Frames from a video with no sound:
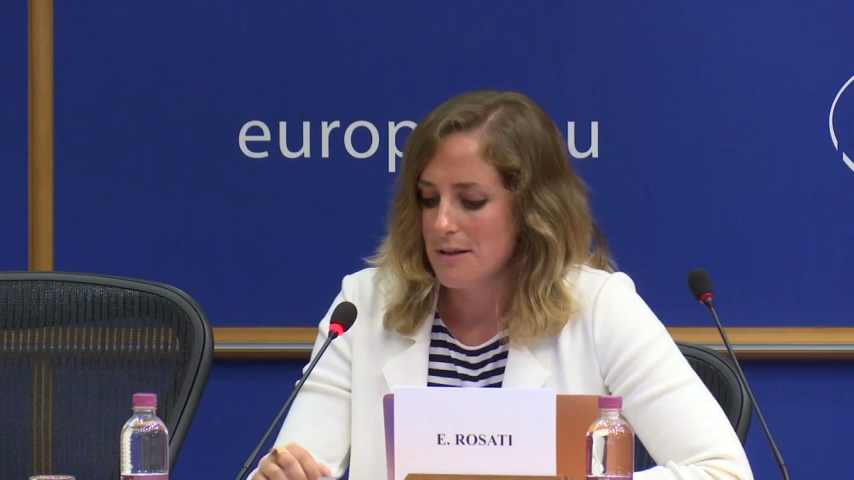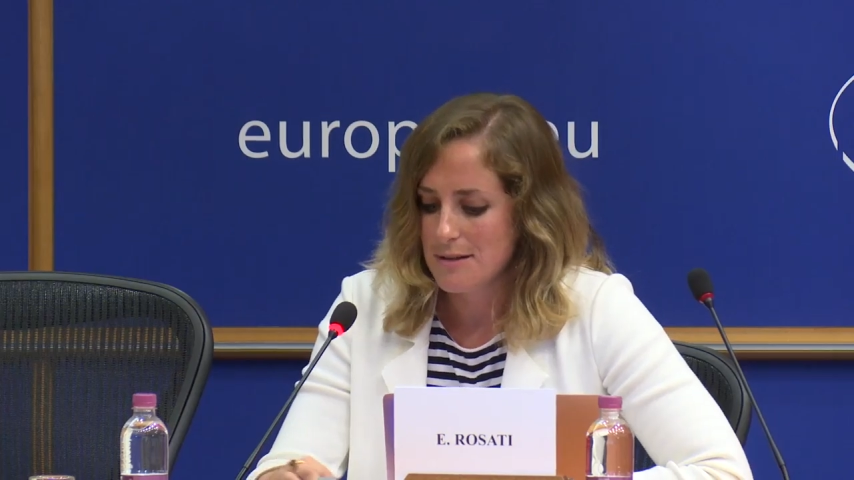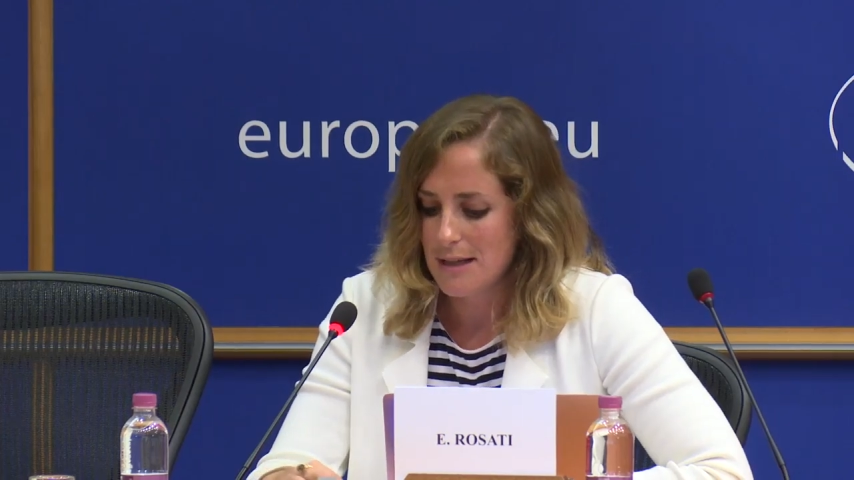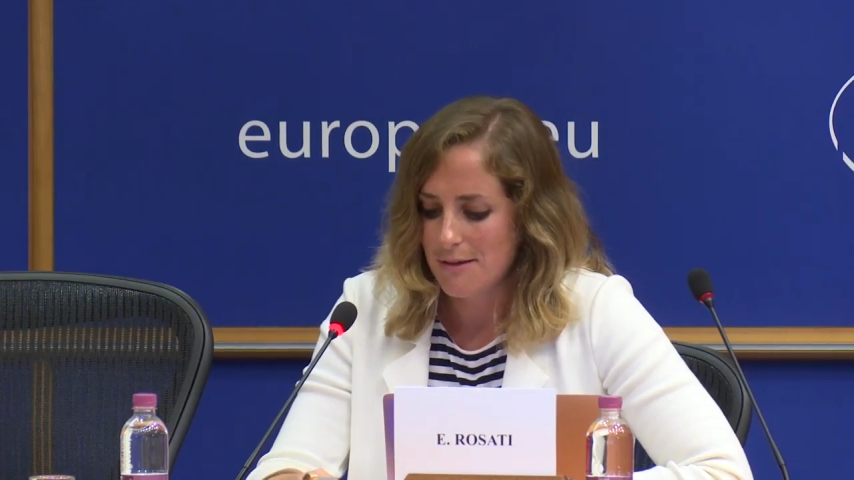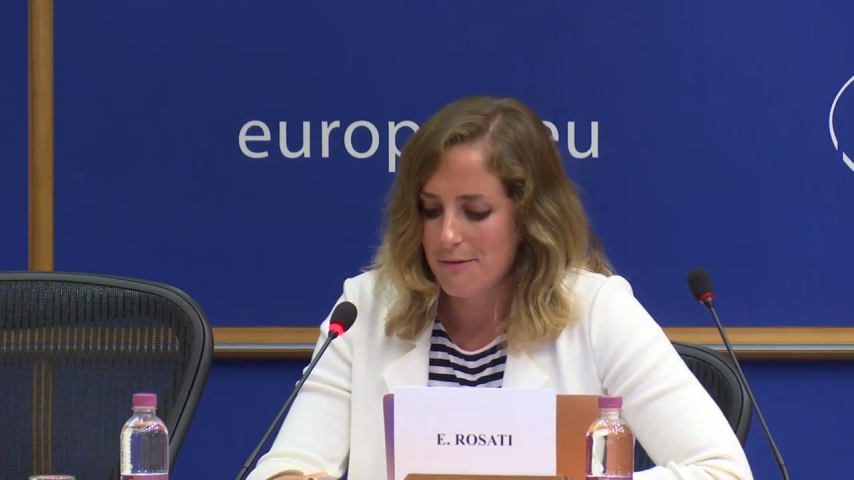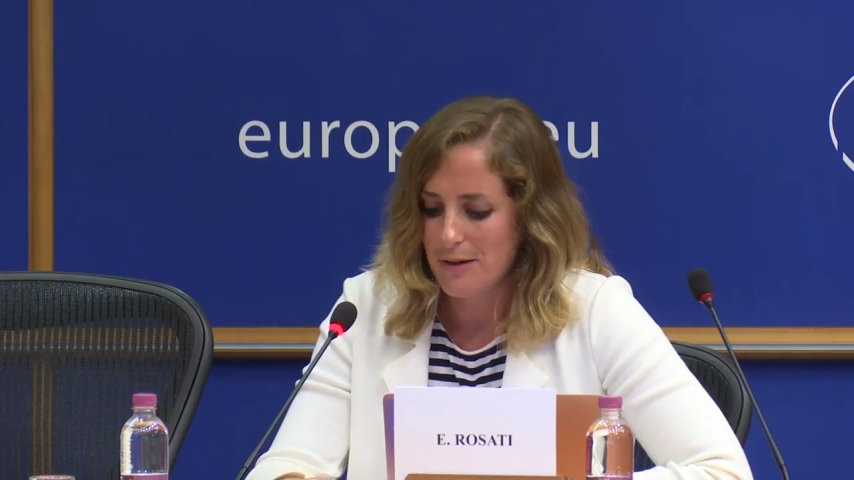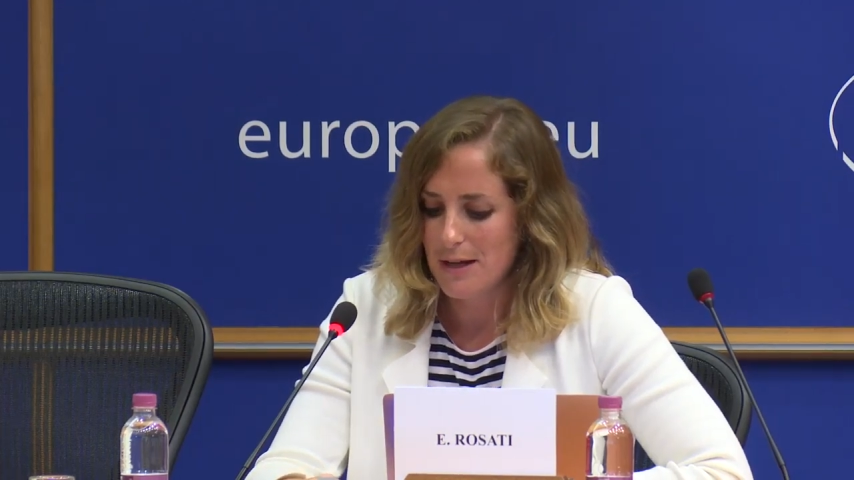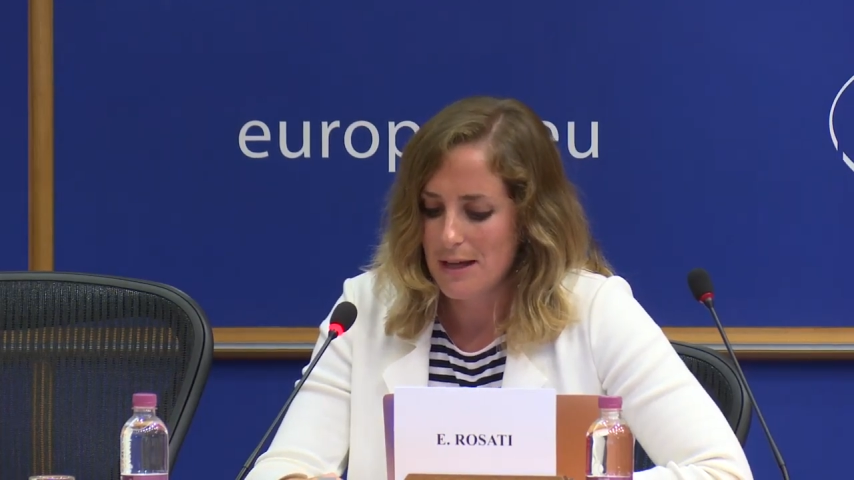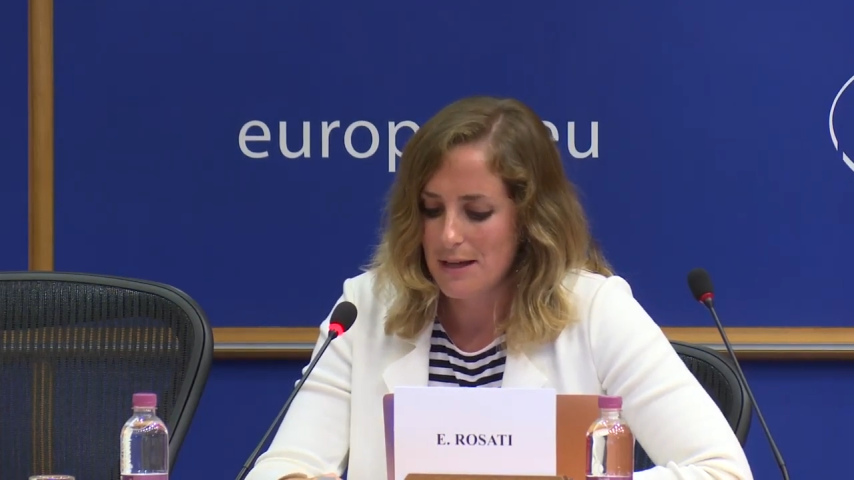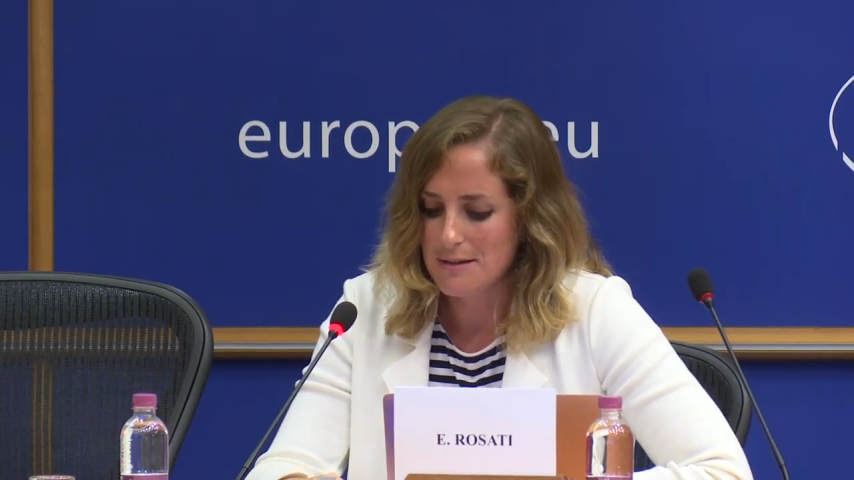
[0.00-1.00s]

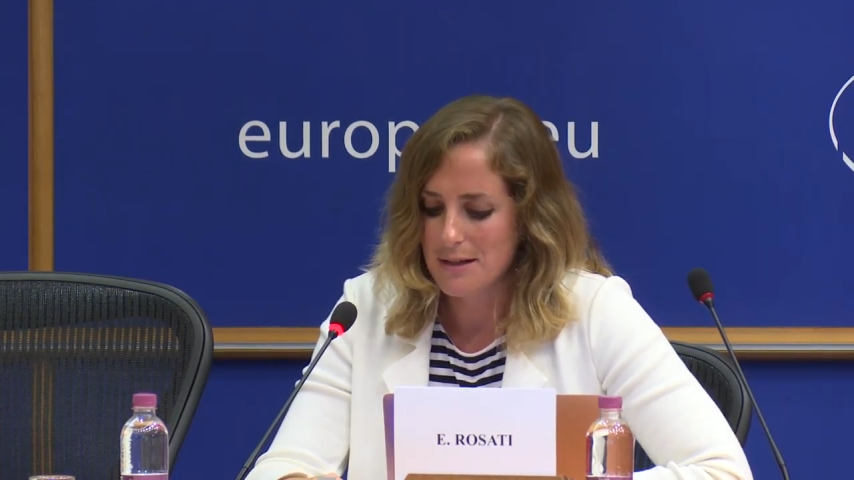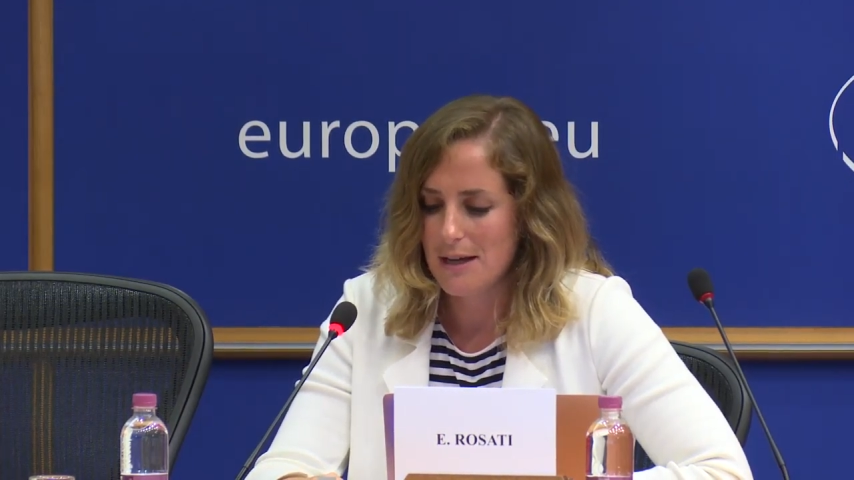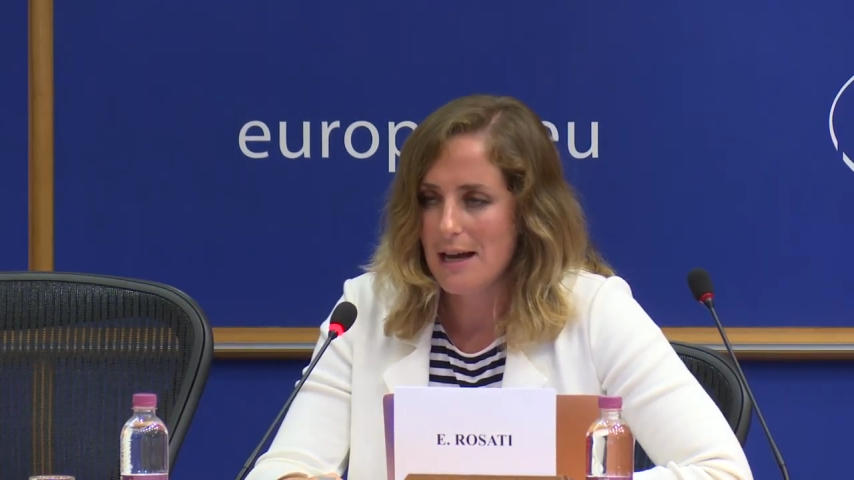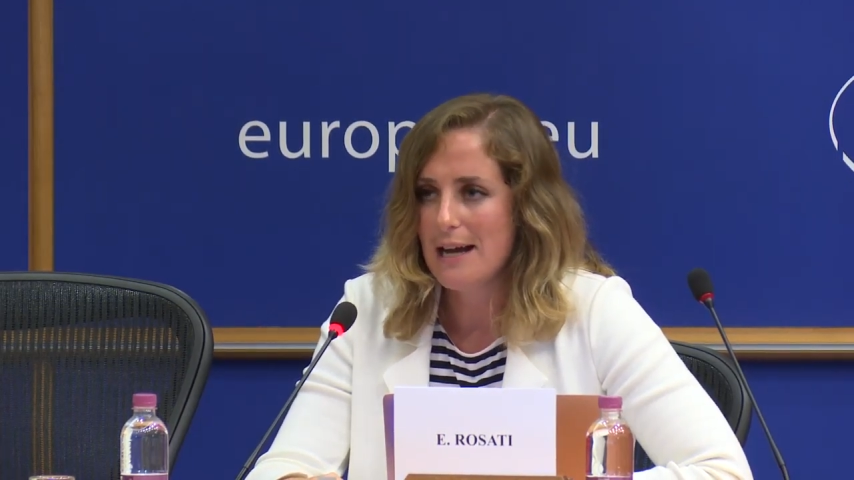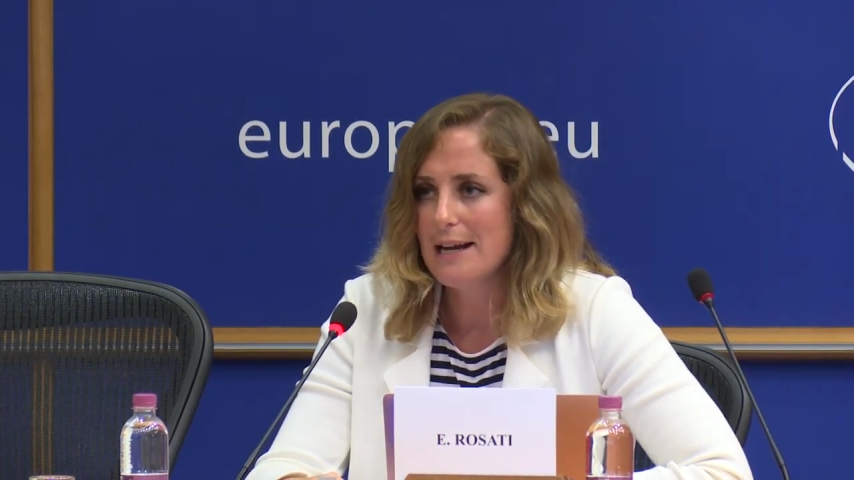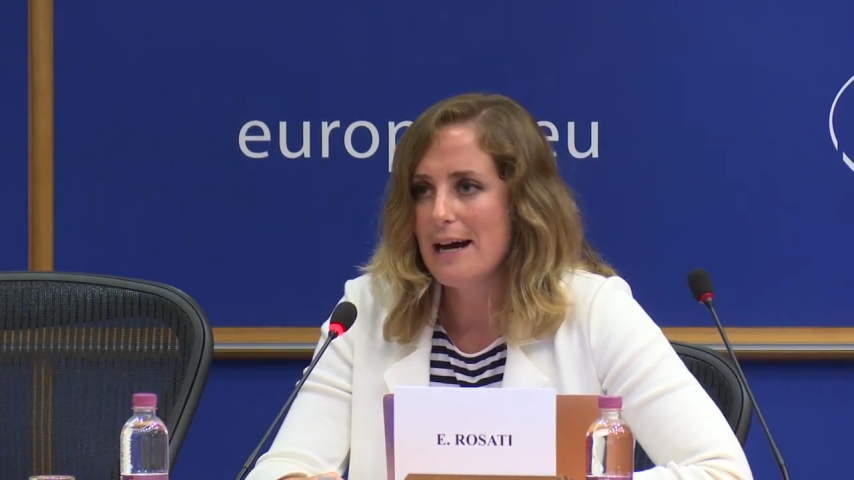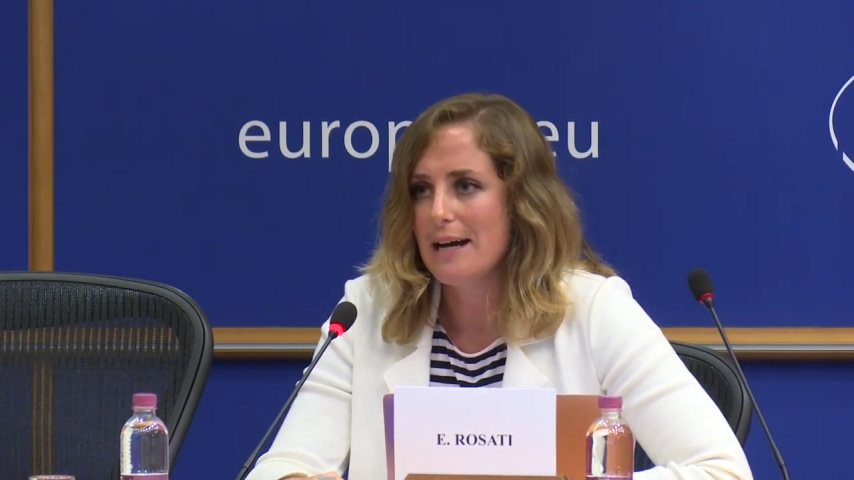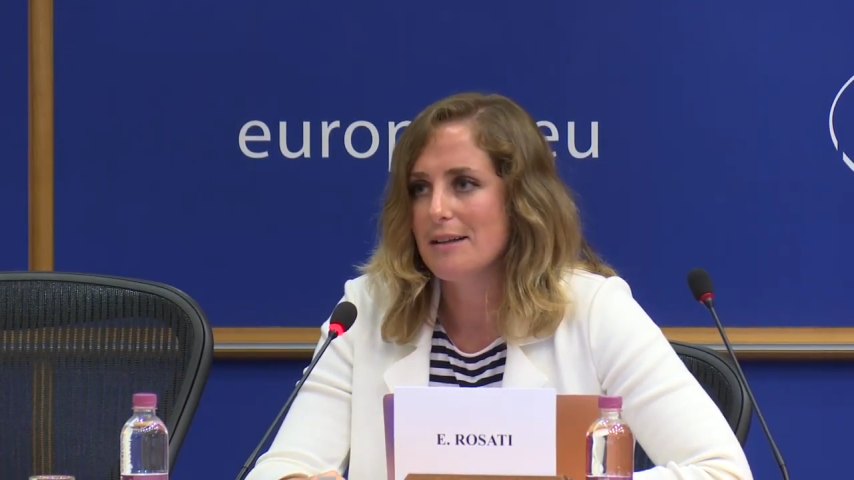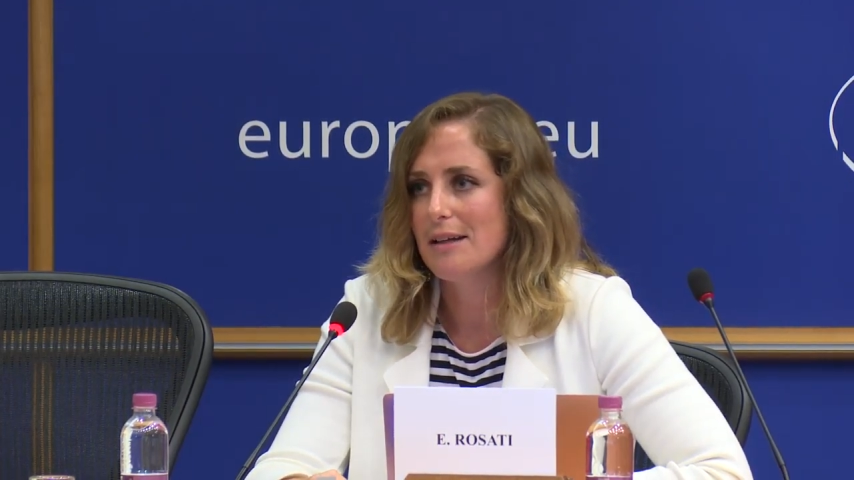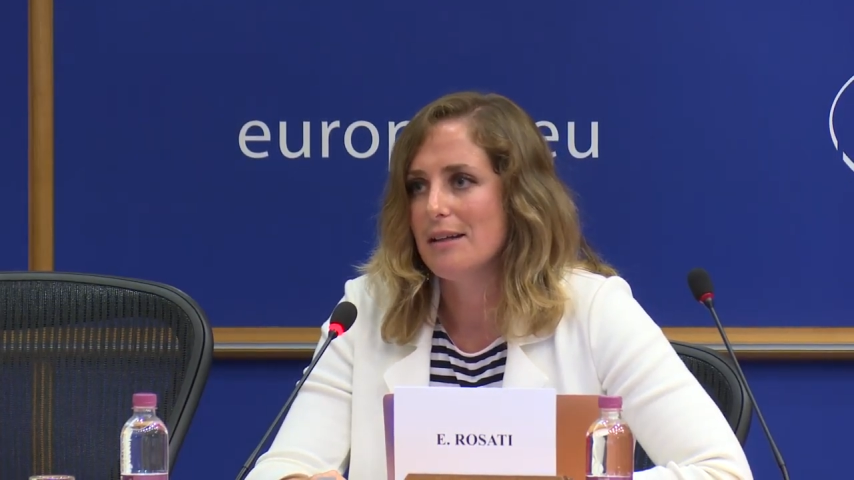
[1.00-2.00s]
Steph has
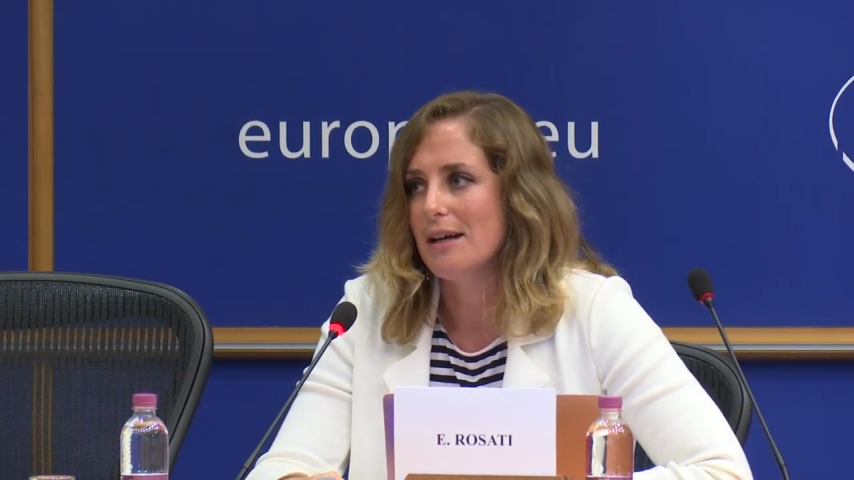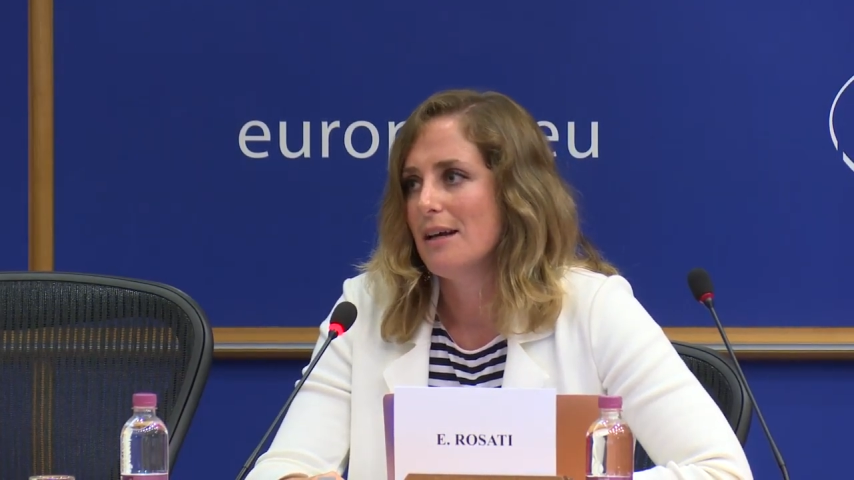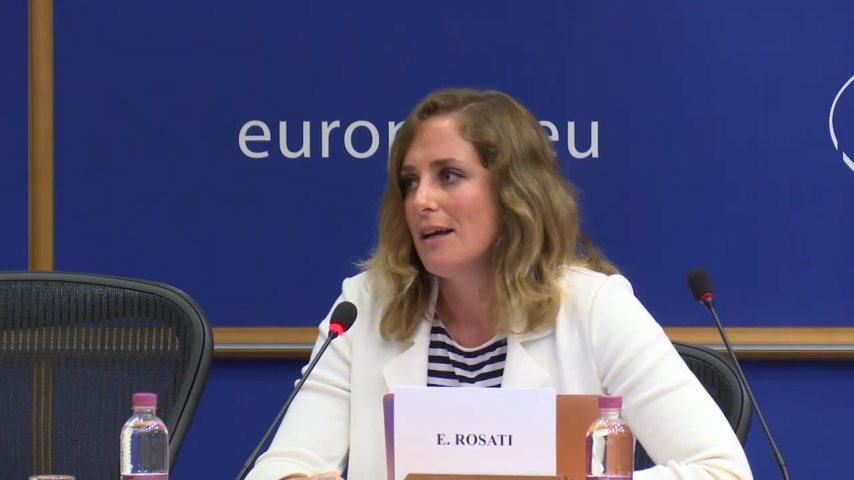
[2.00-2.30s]
highlighted,